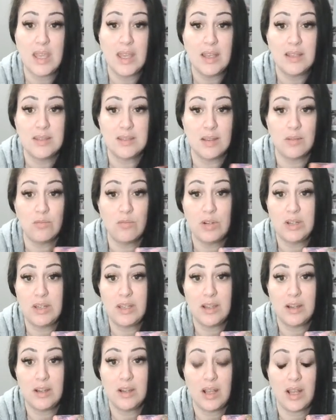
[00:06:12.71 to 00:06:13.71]
someone
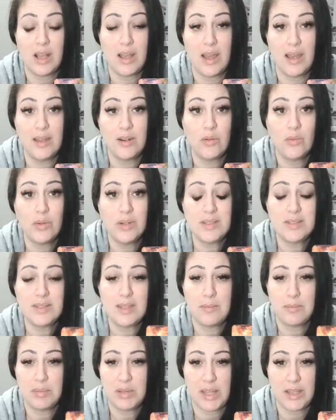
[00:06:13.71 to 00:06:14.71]
here, I don't want to
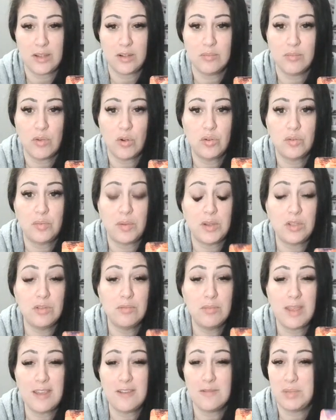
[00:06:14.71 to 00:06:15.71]
say player mode, but you
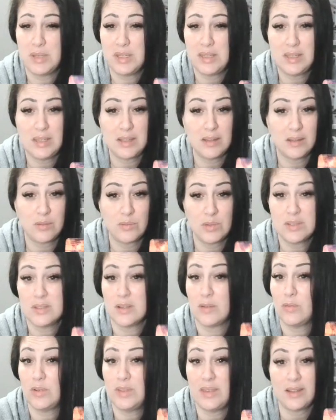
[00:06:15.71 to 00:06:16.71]
may have been dealing with
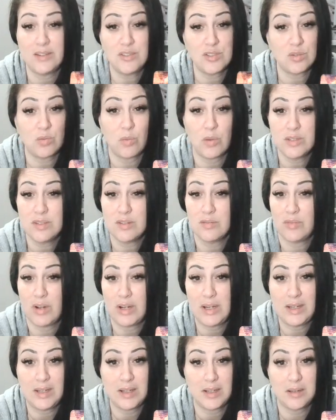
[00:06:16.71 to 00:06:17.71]
someone that just wasn't
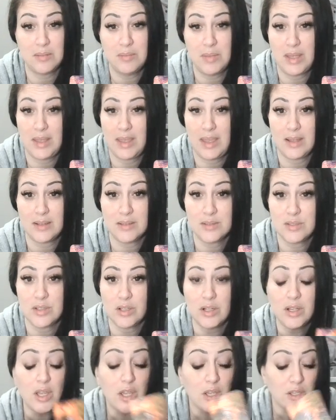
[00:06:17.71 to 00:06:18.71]
ready to commit,
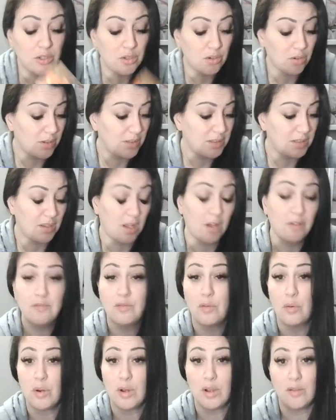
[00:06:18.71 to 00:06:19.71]
Cancer. You're in a
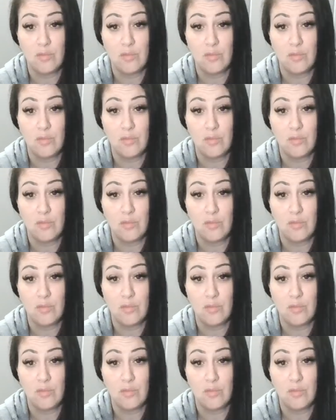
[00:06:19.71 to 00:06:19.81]
Four of